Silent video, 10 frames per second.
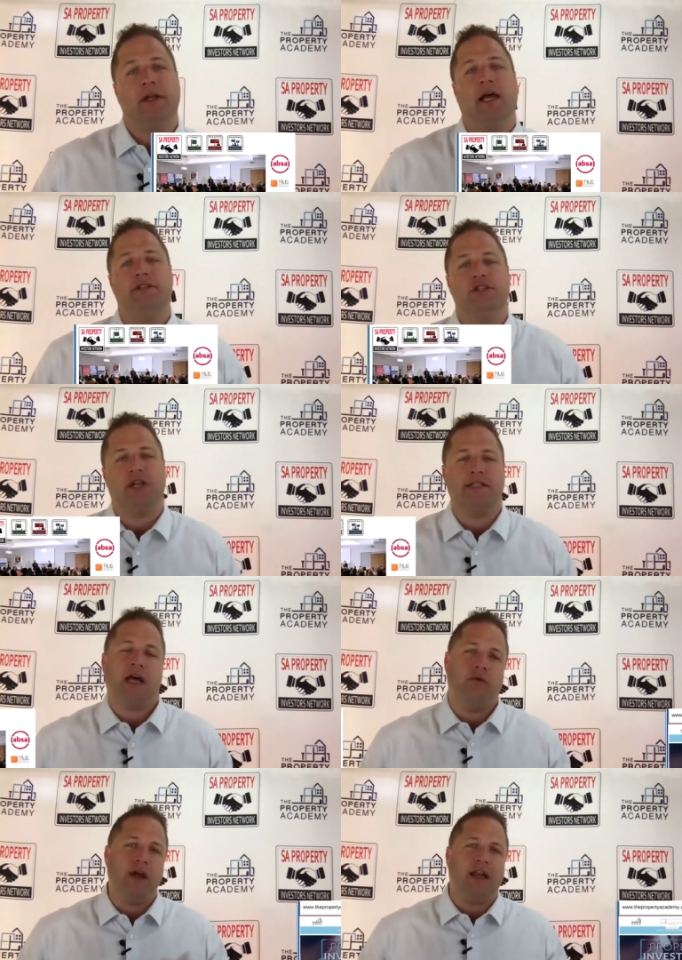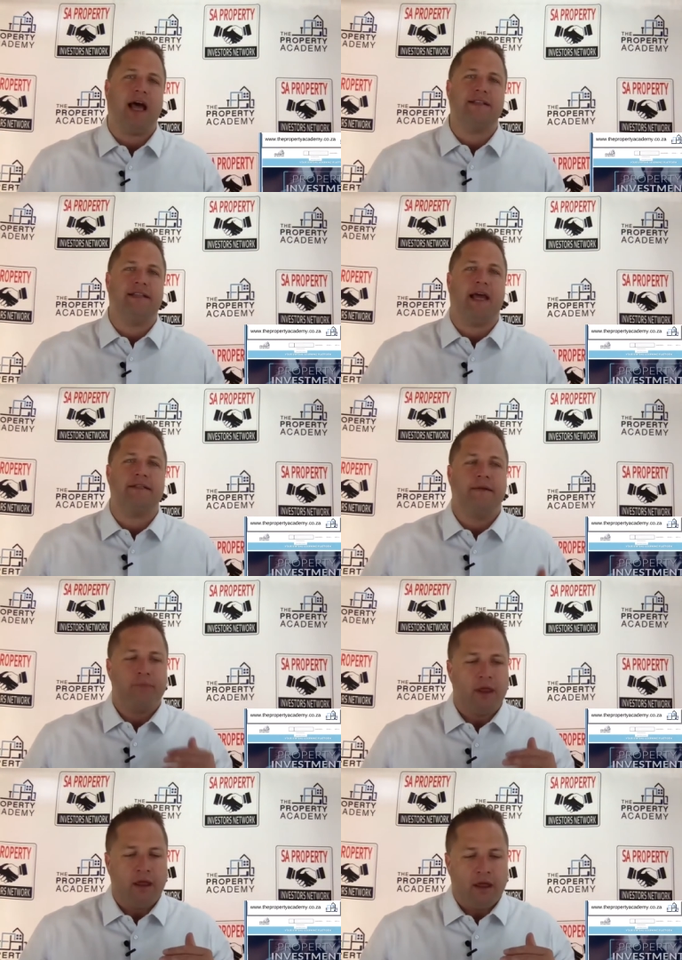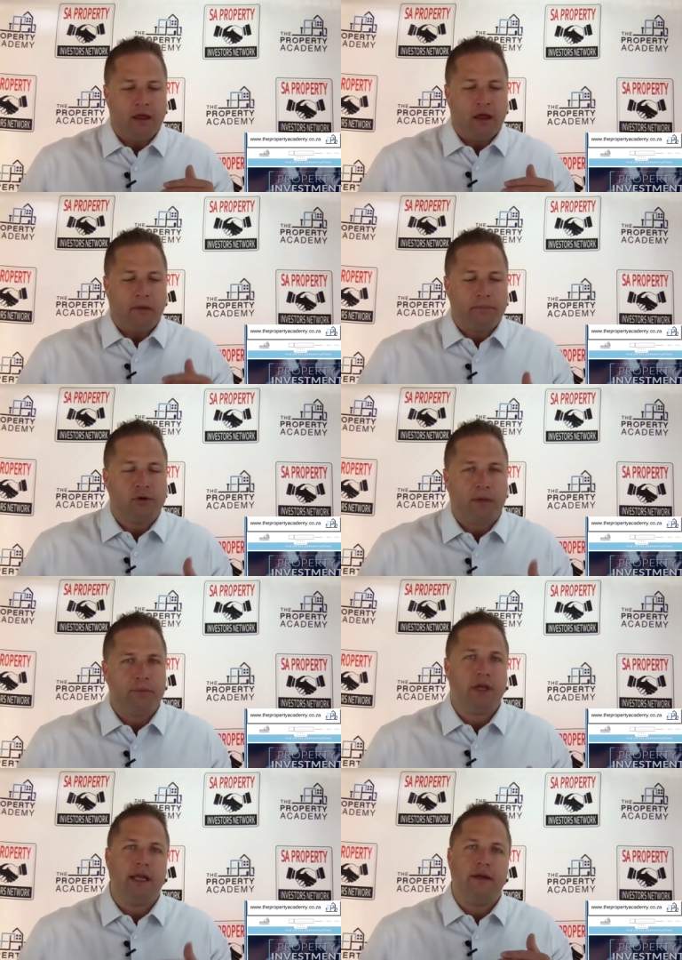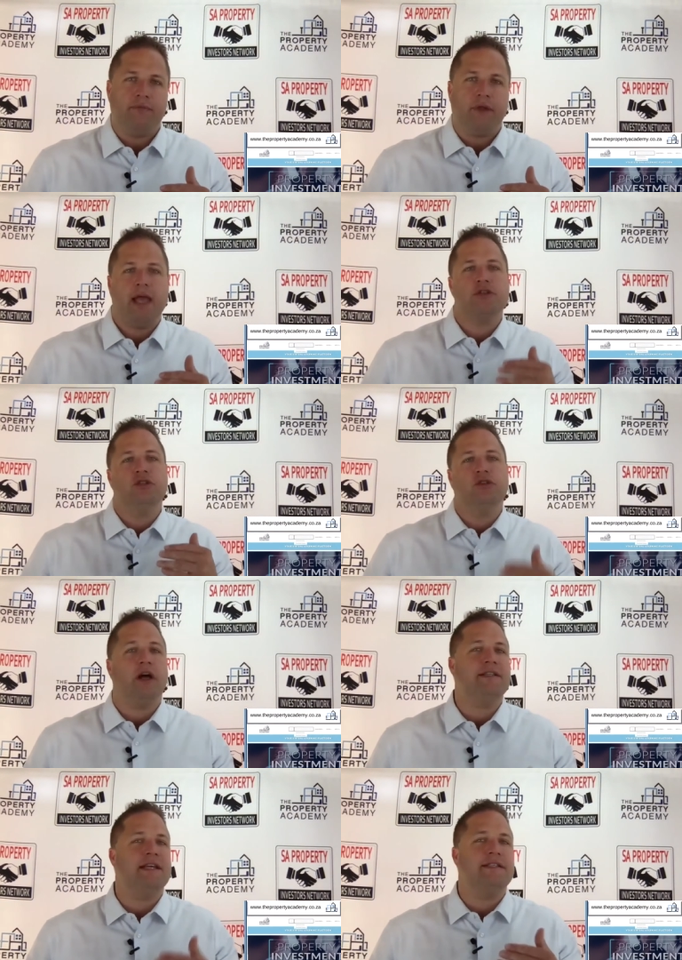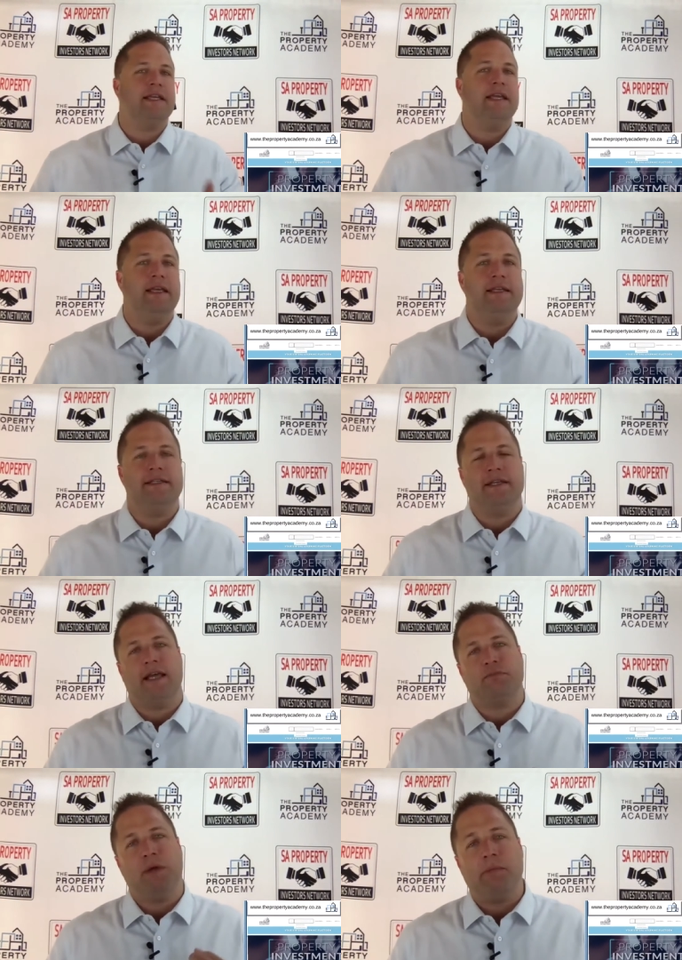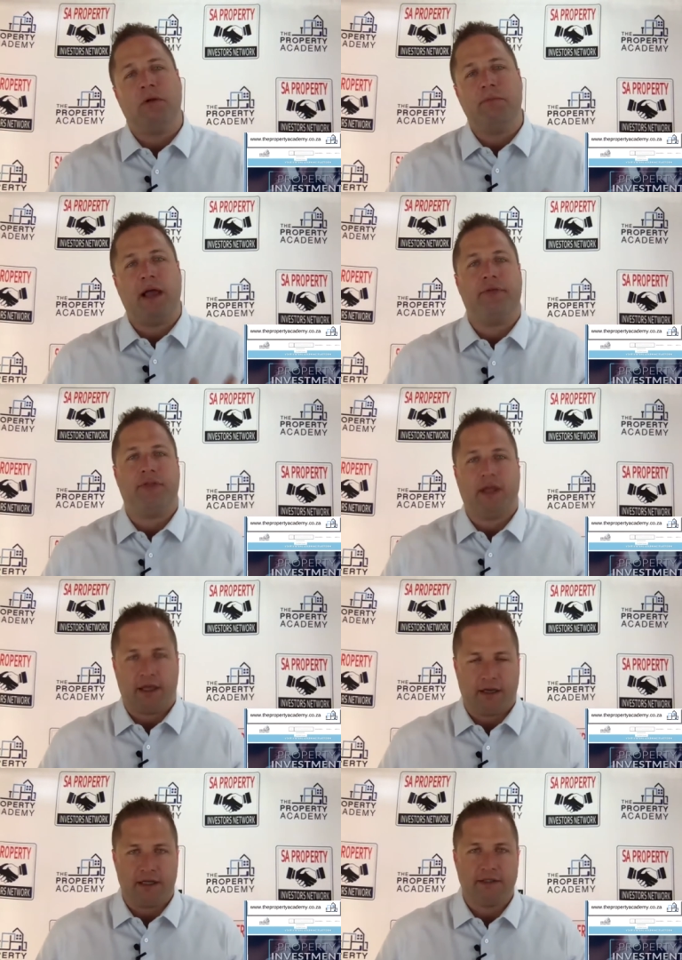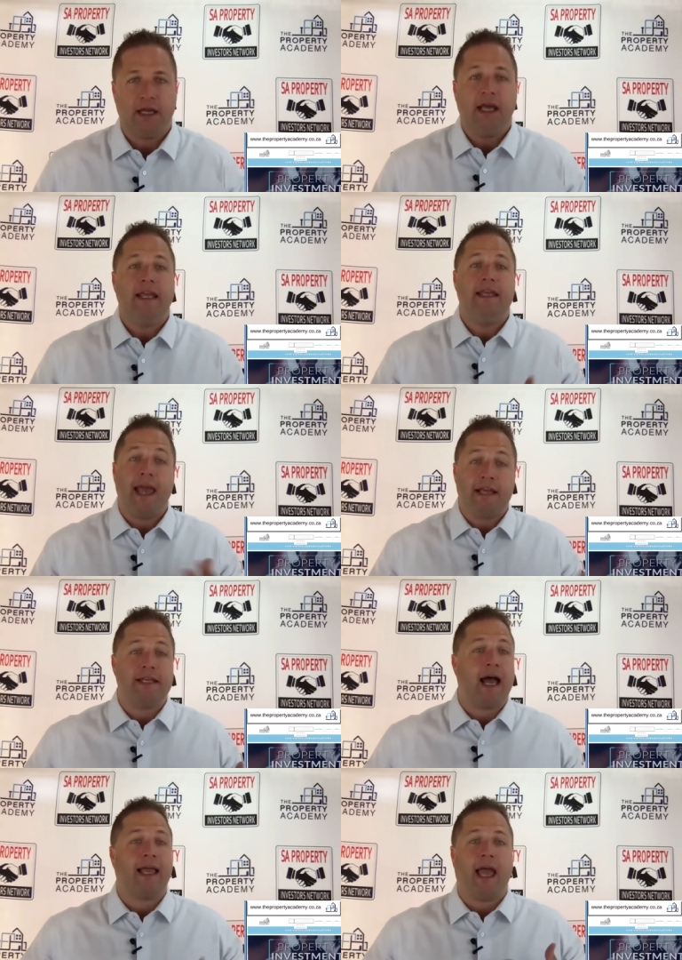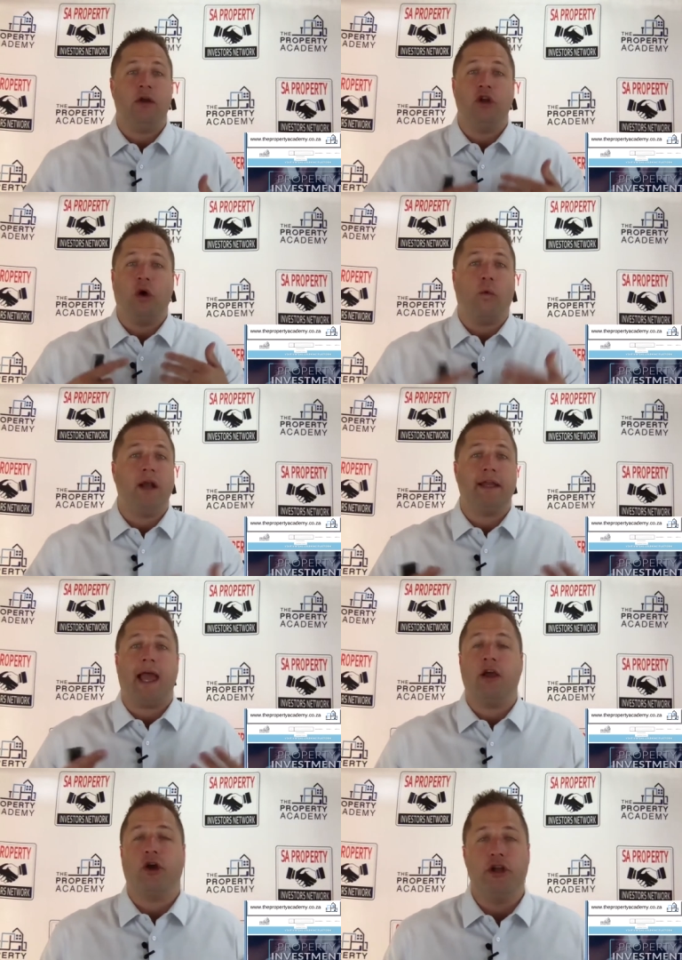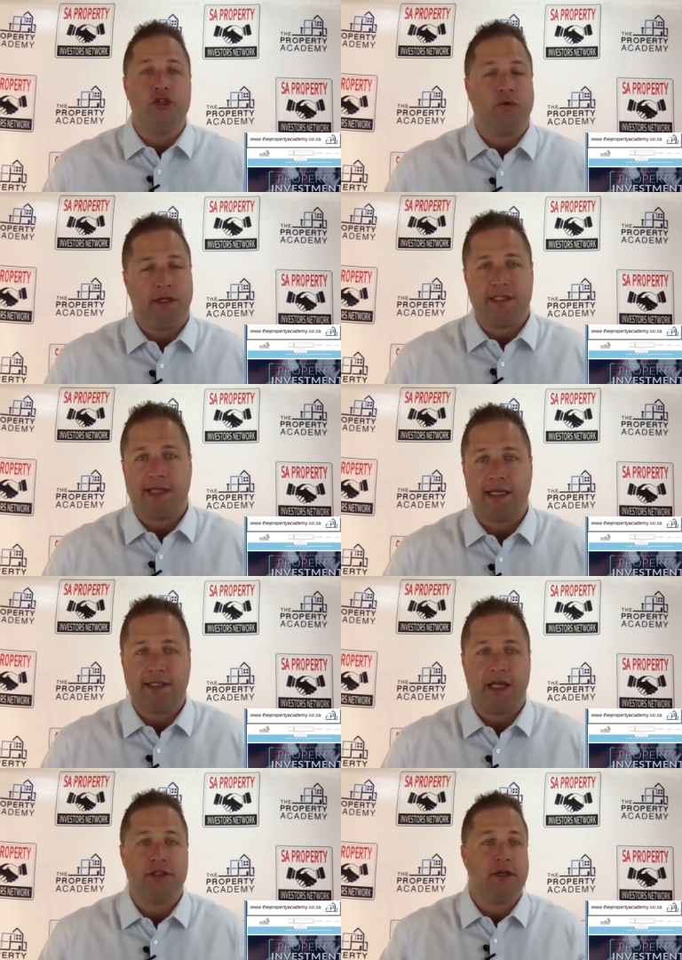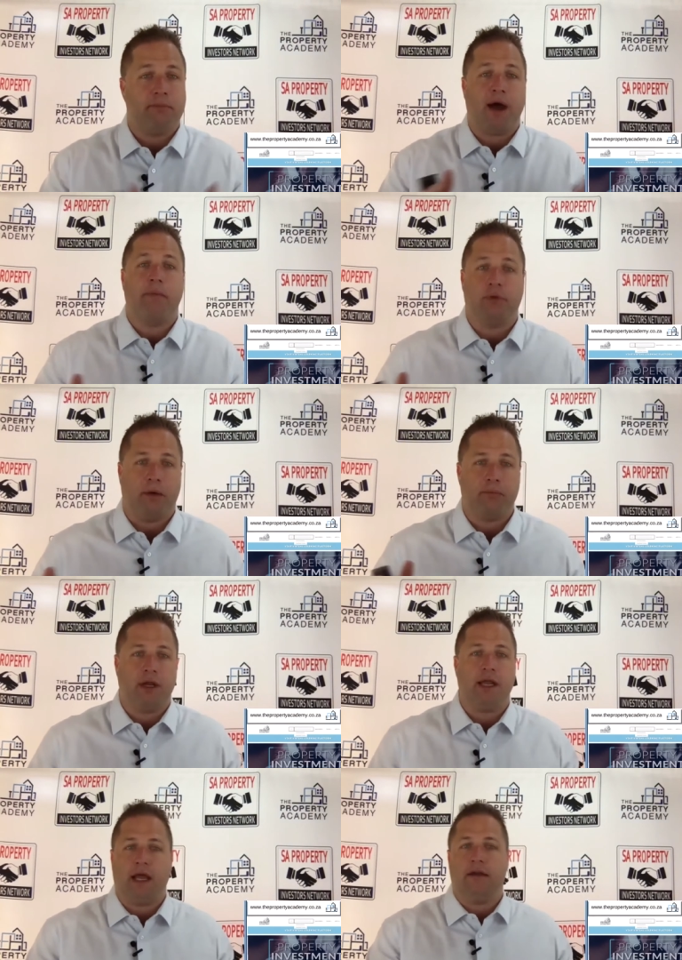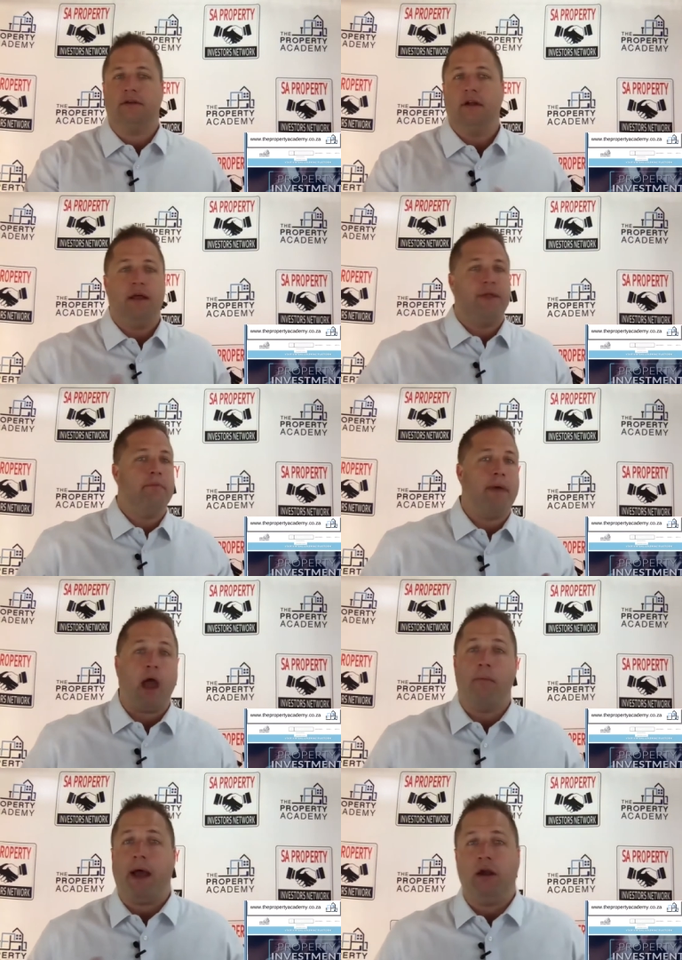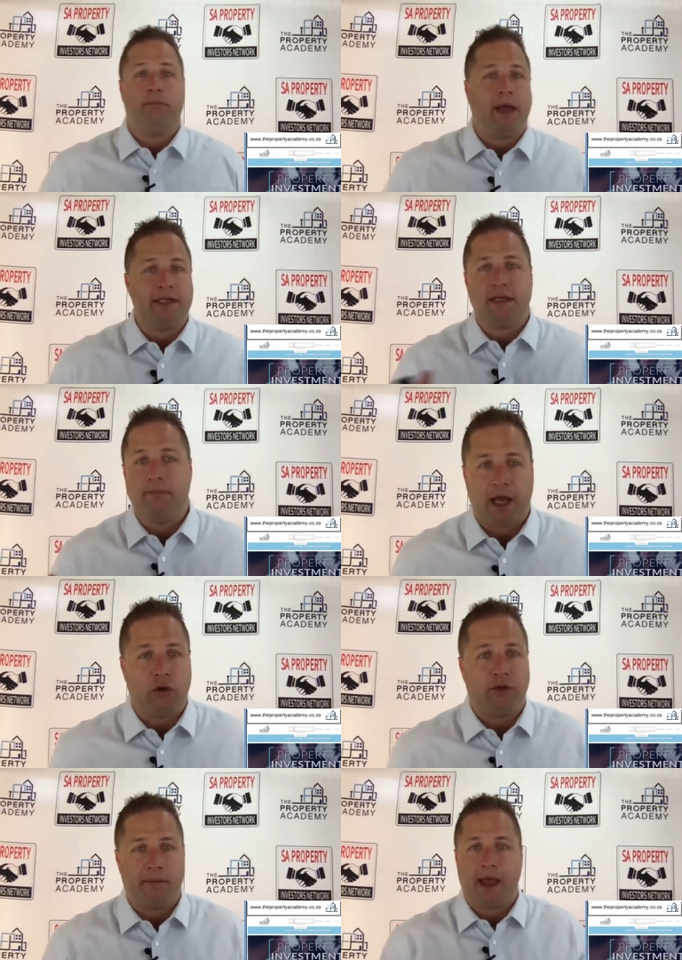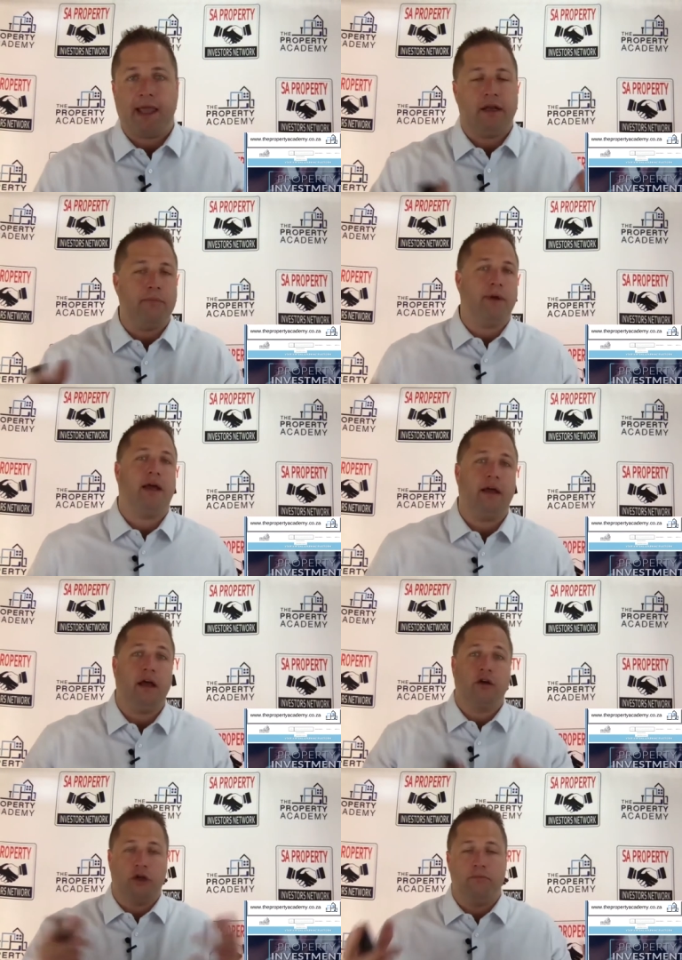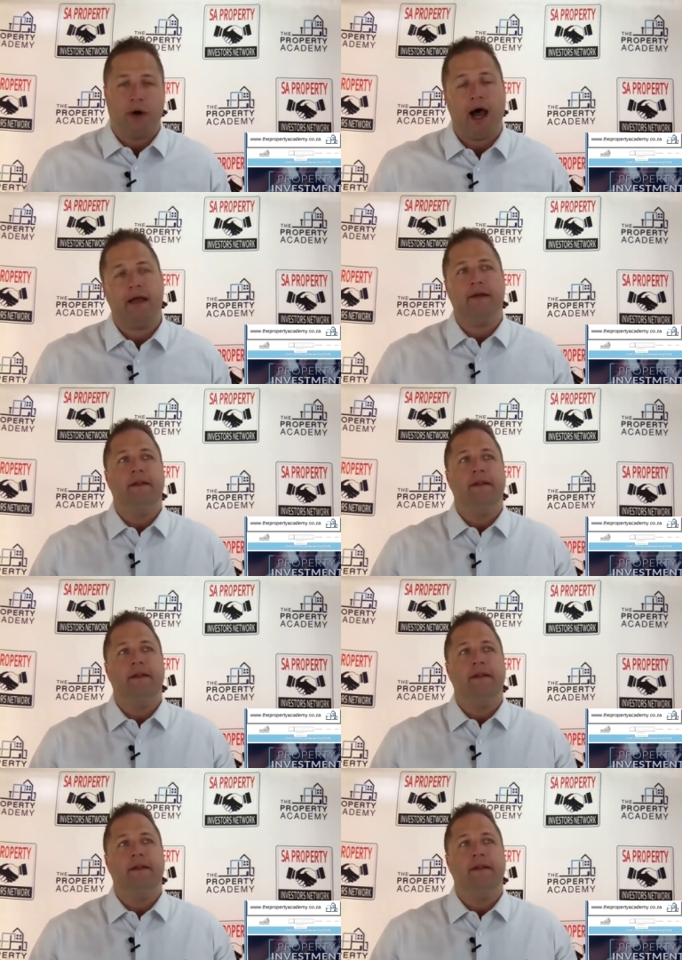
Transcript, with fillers: ladies and gents, I realize that property is not as easy as people may think it is. Yes, I can, you know, one can go to an estate agent and buy a property, and they may or may not make some money, or they may get a, a good buy.